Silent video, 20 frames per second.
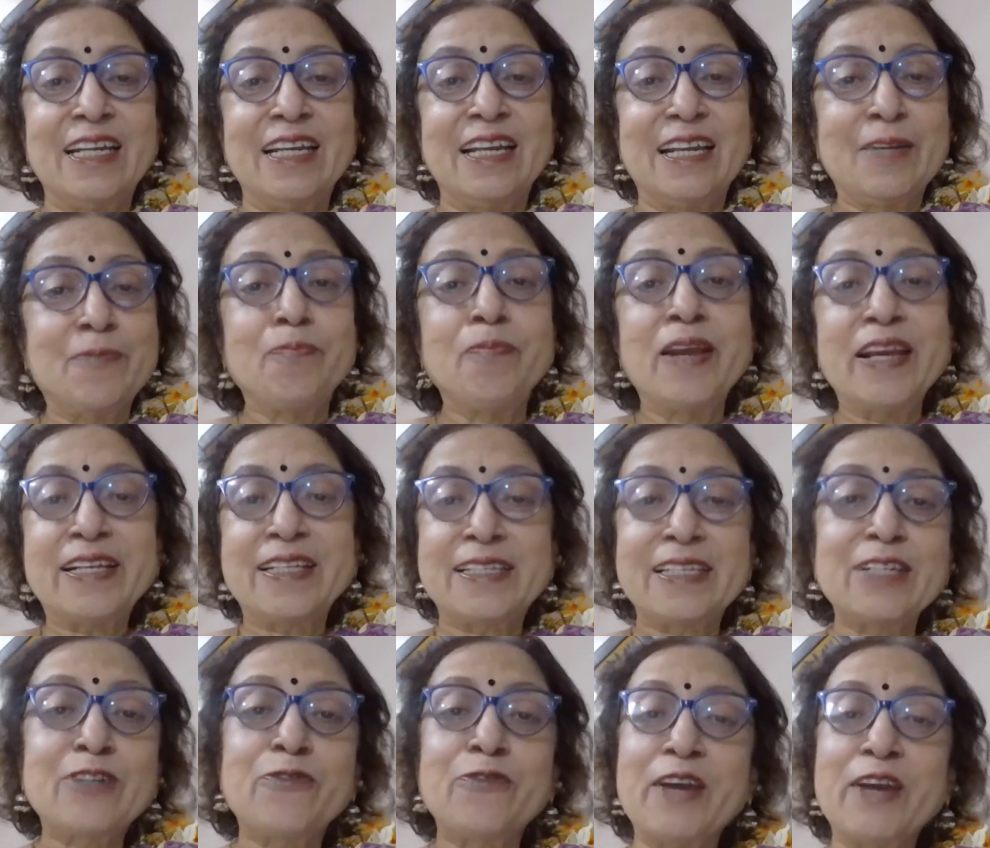It makes
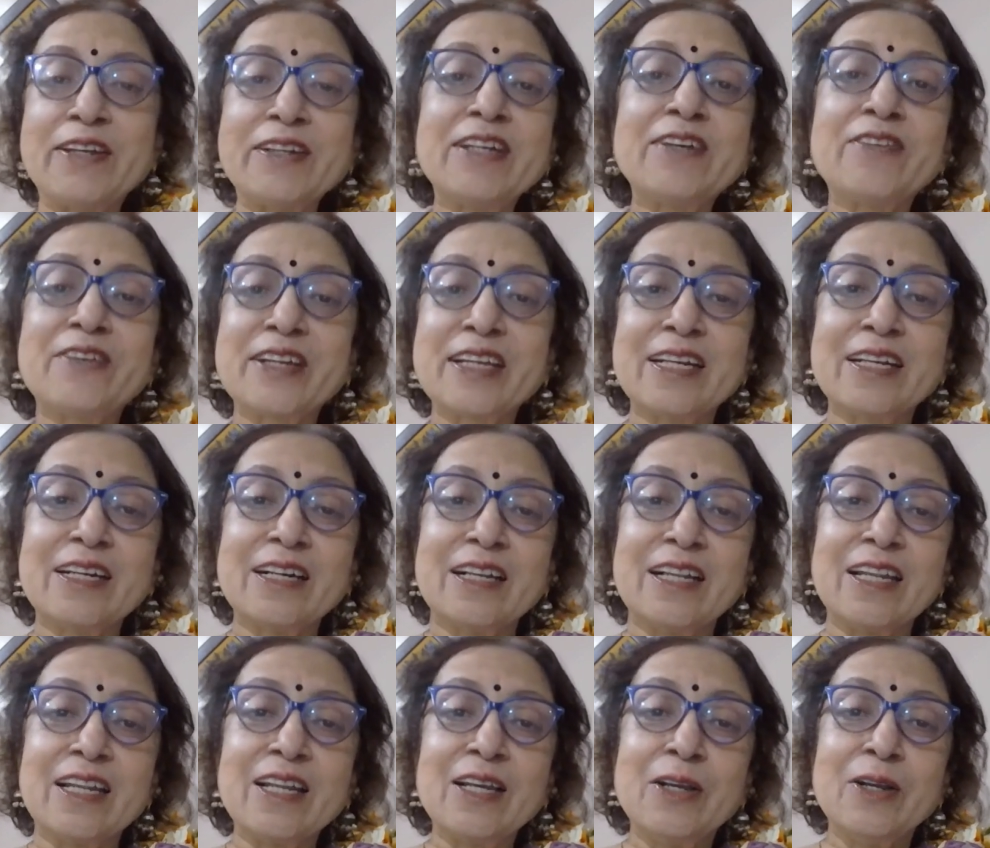it very
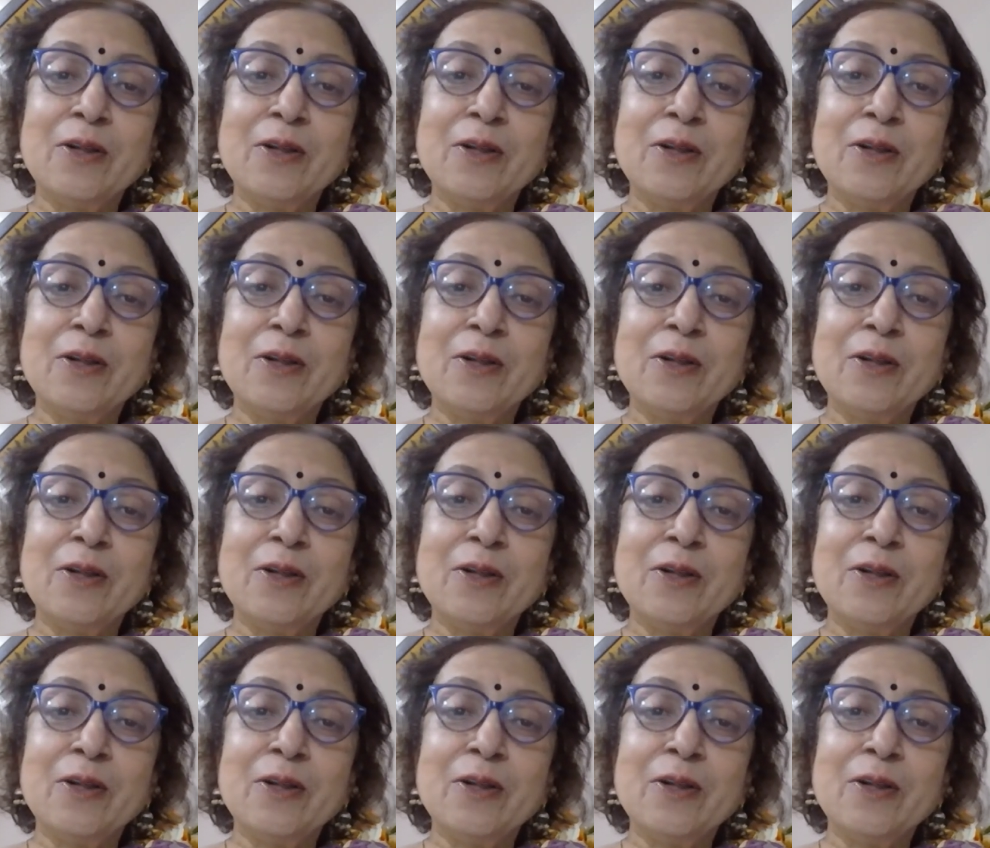real.